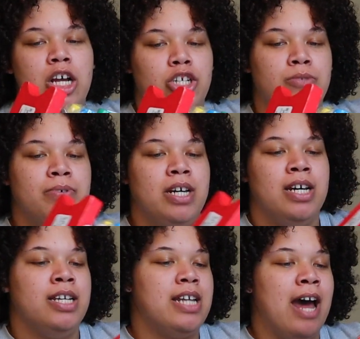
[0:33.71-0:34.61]
just
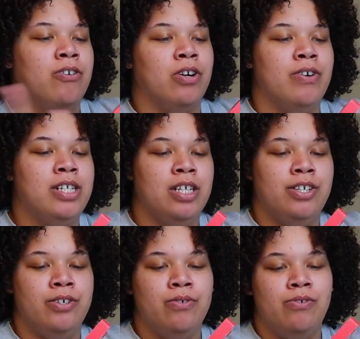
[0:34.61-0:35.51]
because, I don't know, it's a
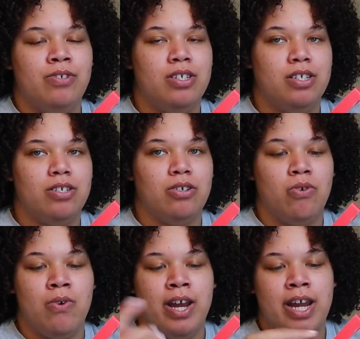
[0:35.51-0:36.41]
used
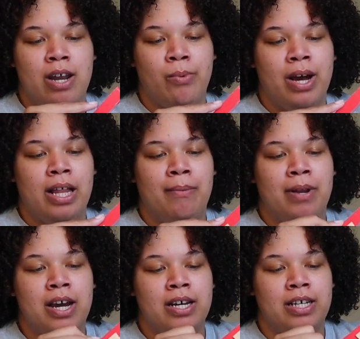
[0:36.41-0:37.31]
toy, and while I'm
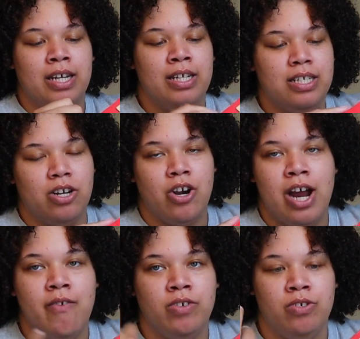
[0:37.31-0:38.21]
not against her
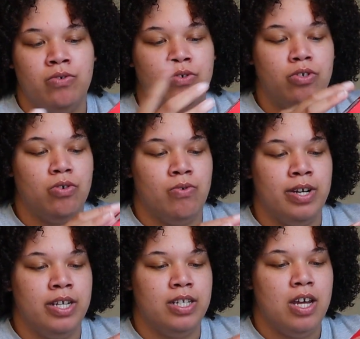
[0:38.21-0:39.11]
having used
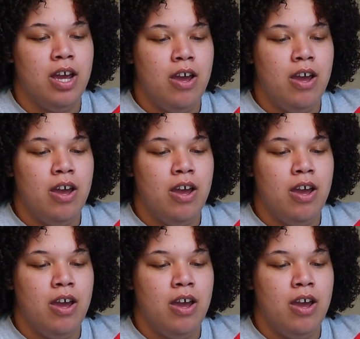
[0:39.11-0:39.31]
toys